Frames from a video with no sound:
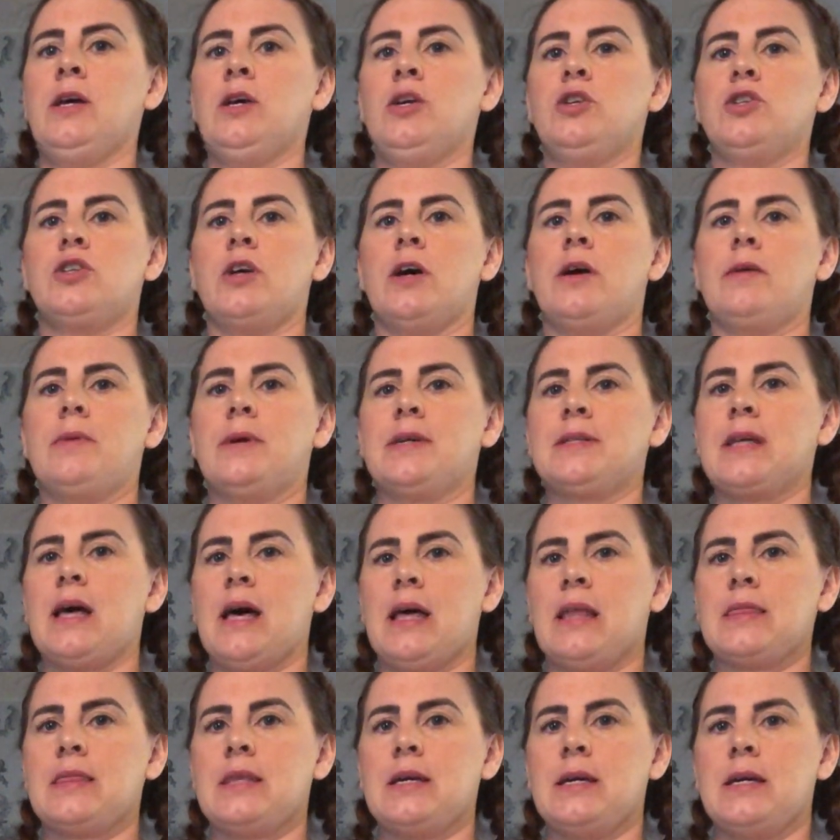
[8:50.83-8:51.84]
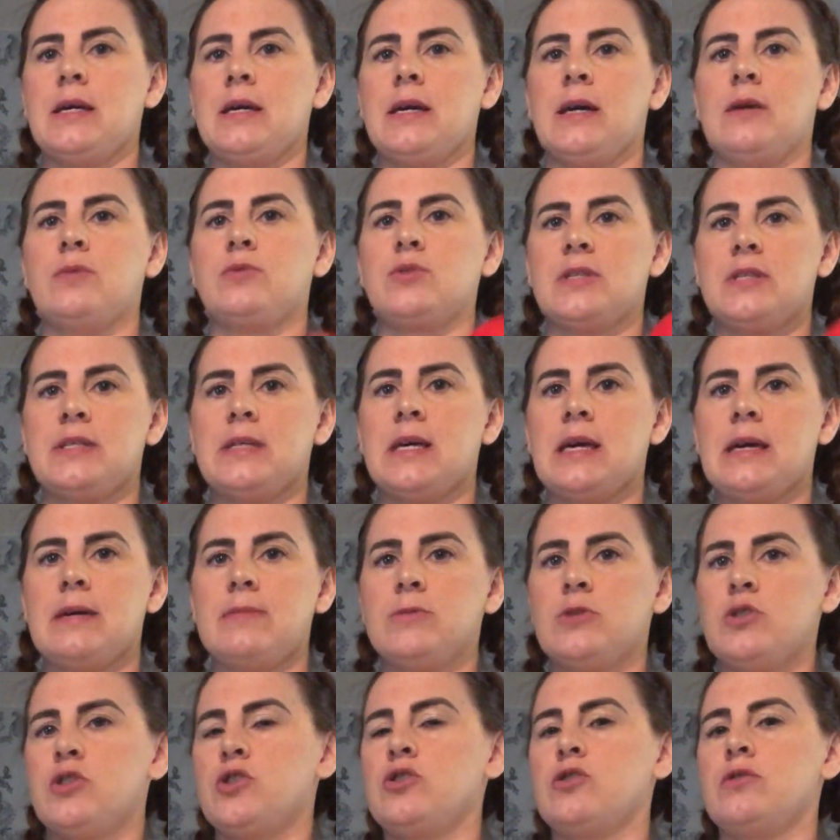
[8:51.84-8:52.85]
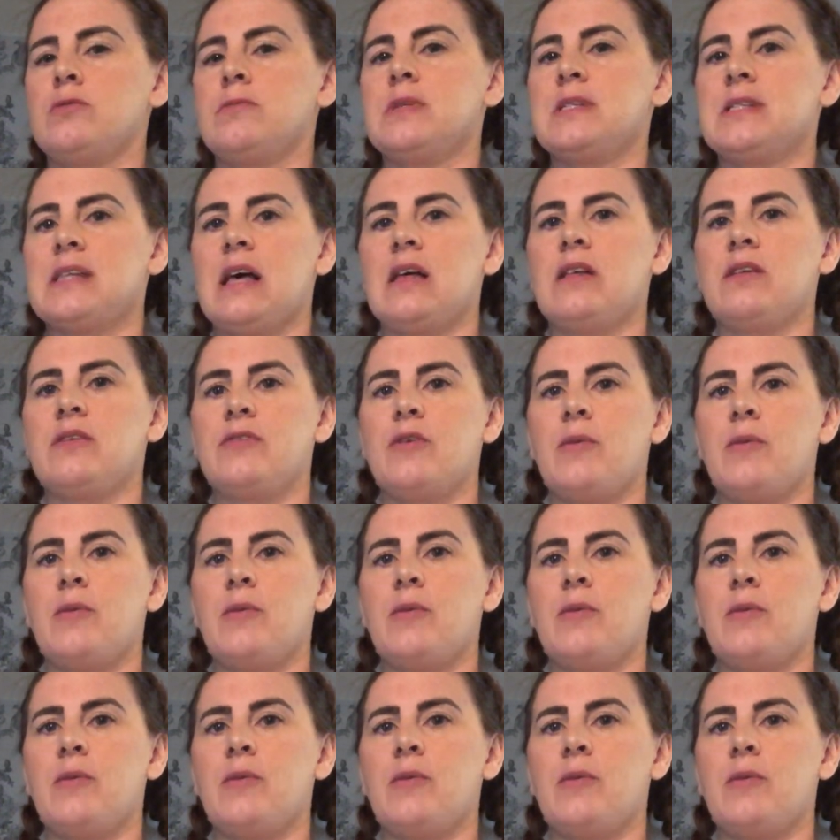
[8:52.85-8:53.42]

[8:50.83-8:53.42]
So I sat there, I was determined to do it myself.